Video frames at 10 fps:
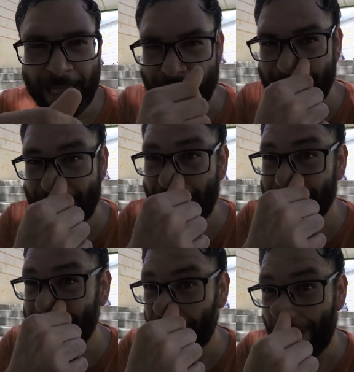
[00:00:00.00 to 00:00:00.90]
in the
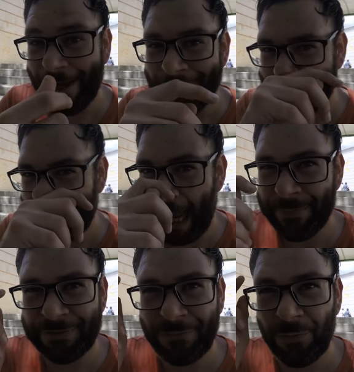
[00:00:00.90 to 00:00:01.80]
end, you know, everything
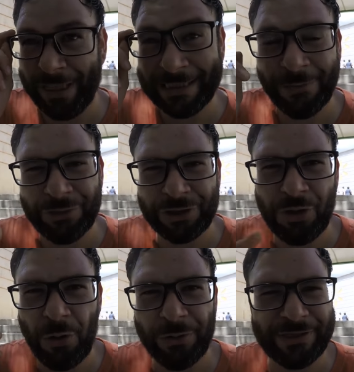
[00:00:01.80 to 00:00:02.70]
happens for a reason. It was just
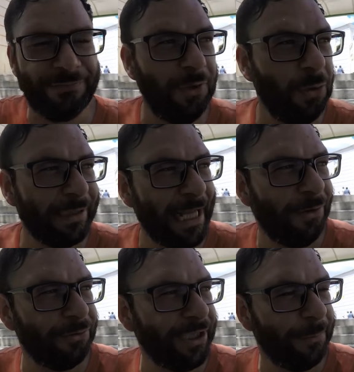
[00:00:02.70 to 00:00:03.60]
going with the flow and that
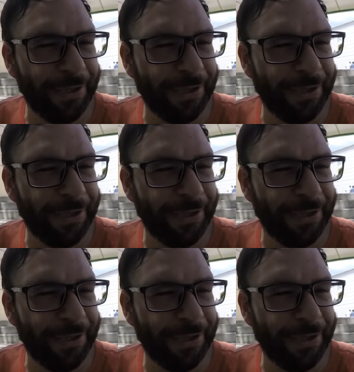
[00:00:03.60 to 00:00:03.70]
whole deal.